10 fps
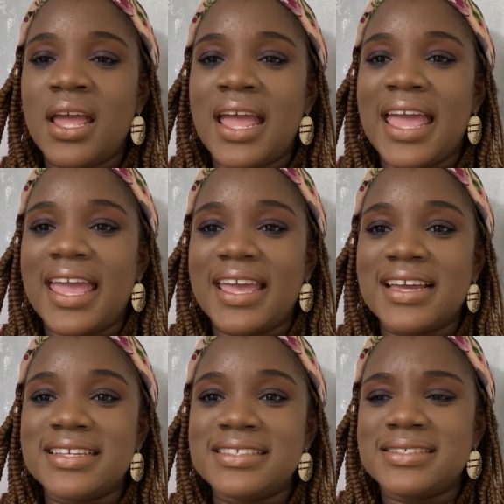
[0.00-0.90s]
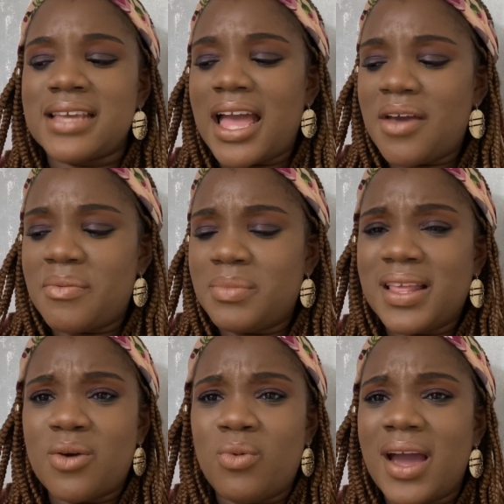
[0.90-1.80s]
And I'm
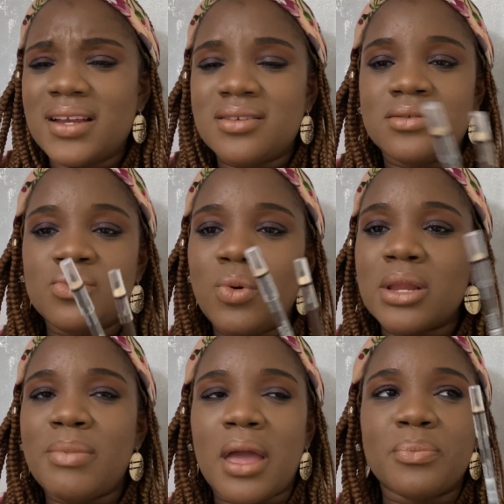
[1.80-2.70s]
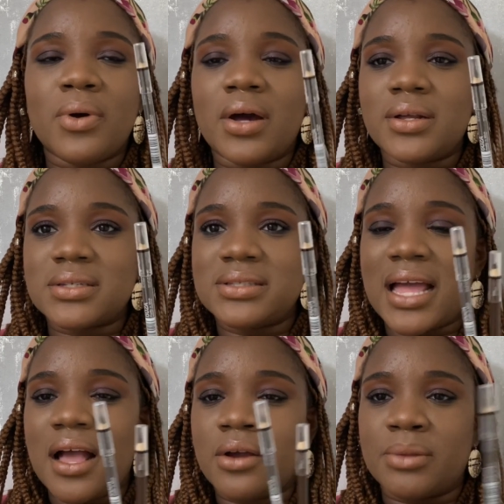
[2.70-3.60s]
like, why? You want to buy products
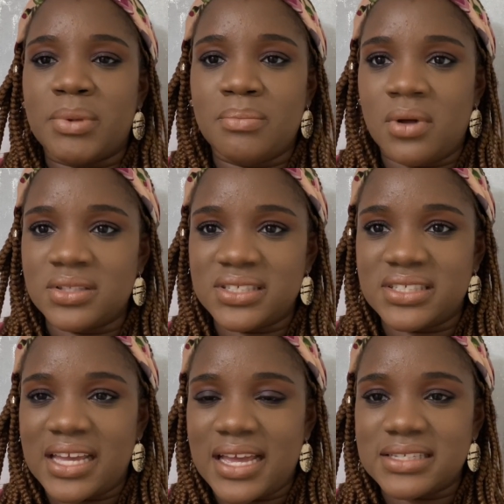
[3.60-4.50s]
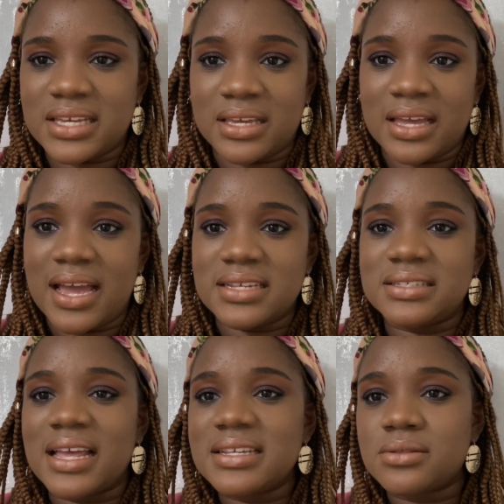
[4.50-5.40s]
that are going to be multitasking, guys.
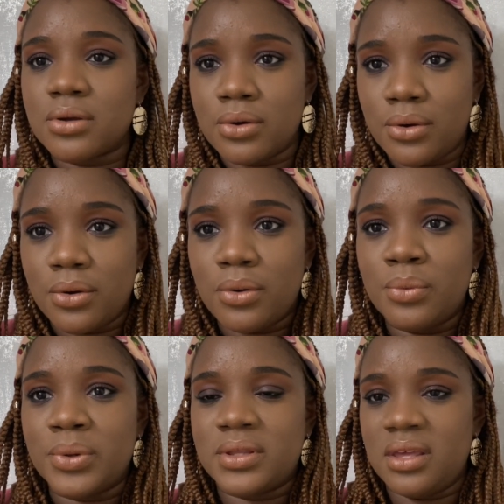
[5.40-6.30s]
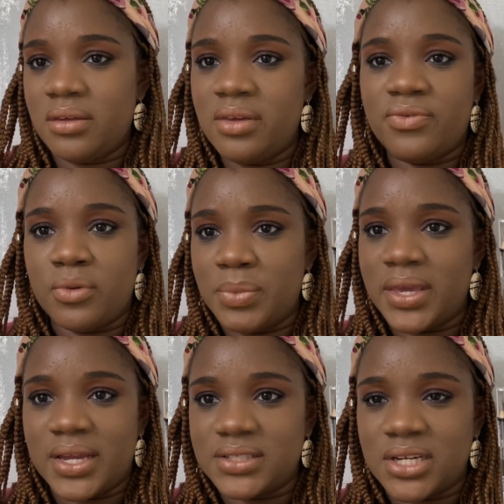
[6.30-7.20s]
That's the goal with, if you're
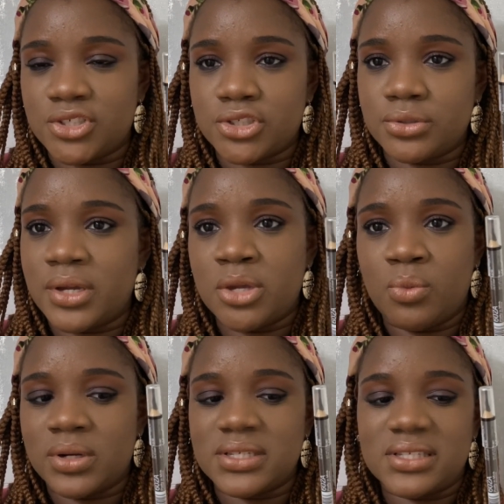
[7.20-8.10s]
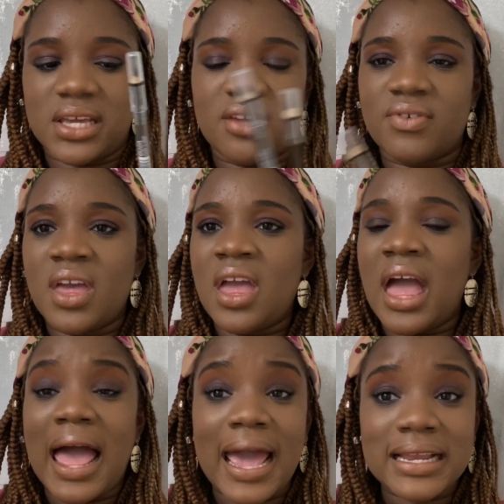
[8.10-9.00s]
being intentional and you want to save.
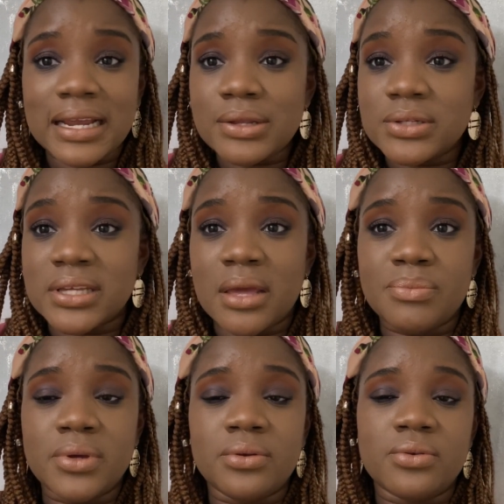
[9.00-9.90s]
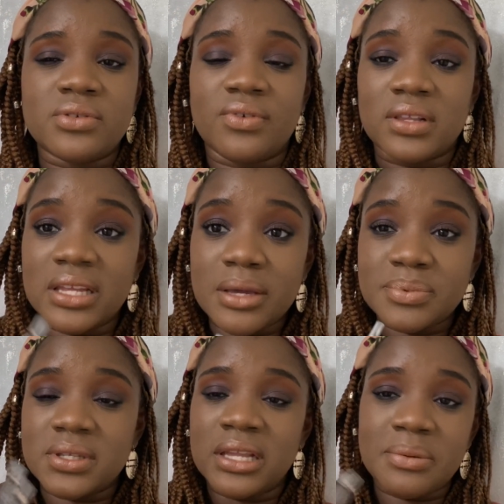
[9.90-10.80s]
Eyeliners can be used for
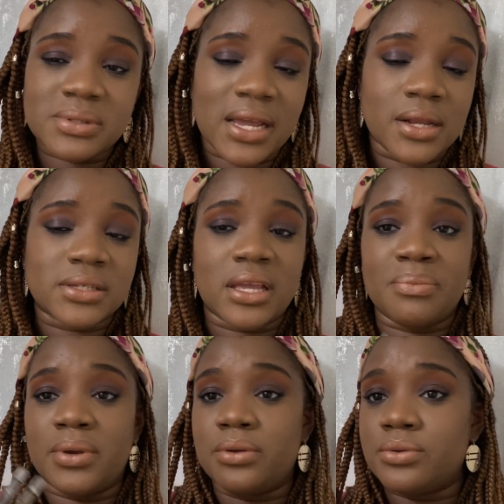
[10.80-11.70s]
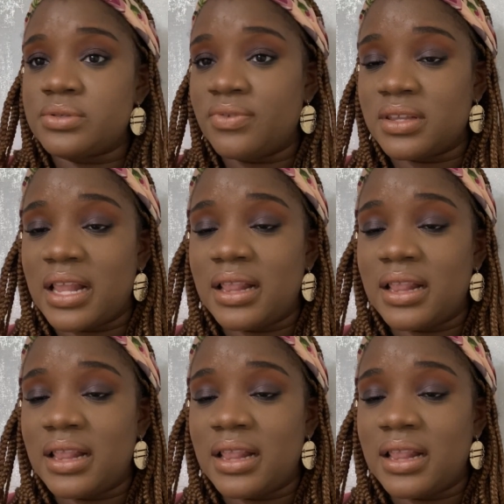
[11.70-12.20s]
lips, liners can be used for the